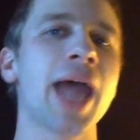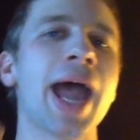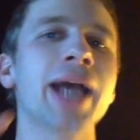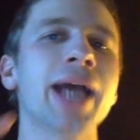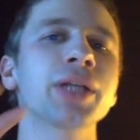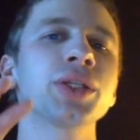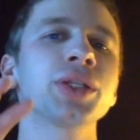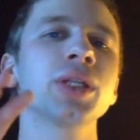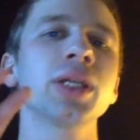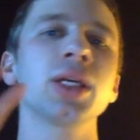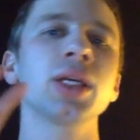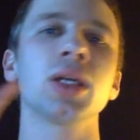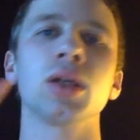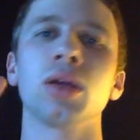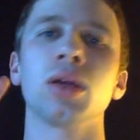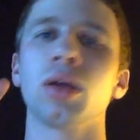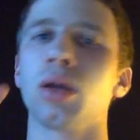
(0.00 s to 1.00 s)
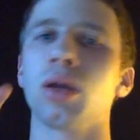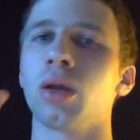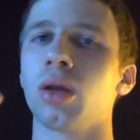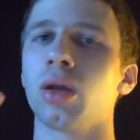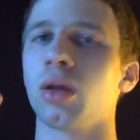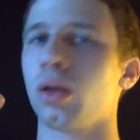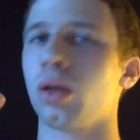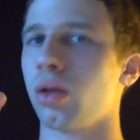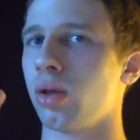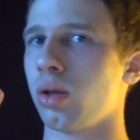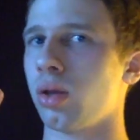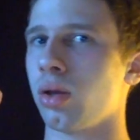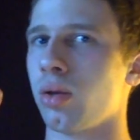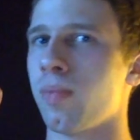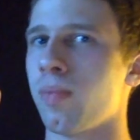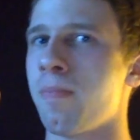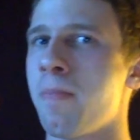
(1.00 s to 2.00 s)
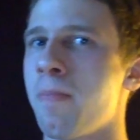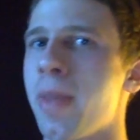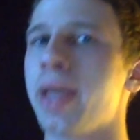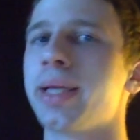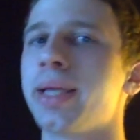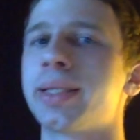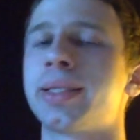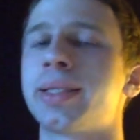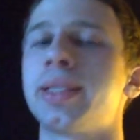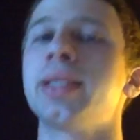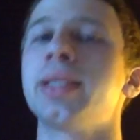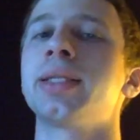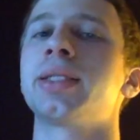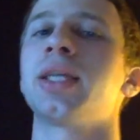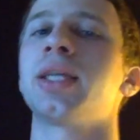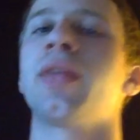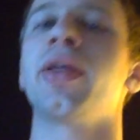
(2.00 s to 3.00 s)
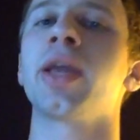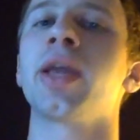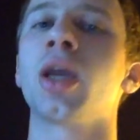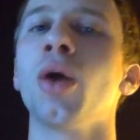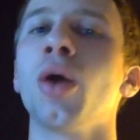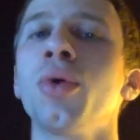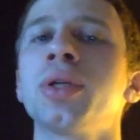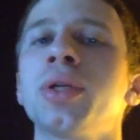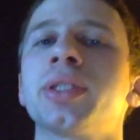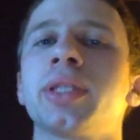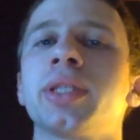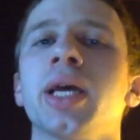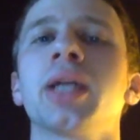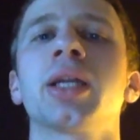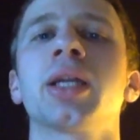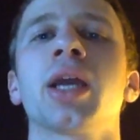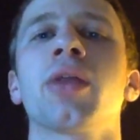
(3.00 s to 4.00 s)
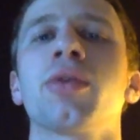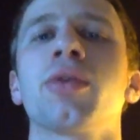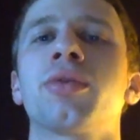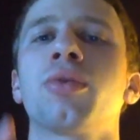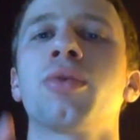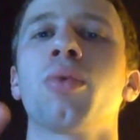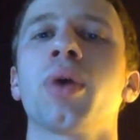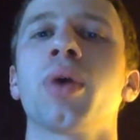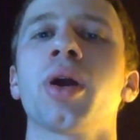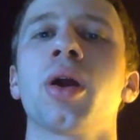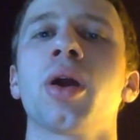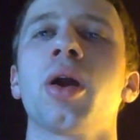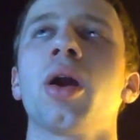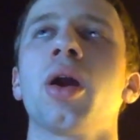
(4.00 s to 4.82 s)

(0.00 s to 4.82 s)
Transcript: actually makes sense, and they coincide together to where,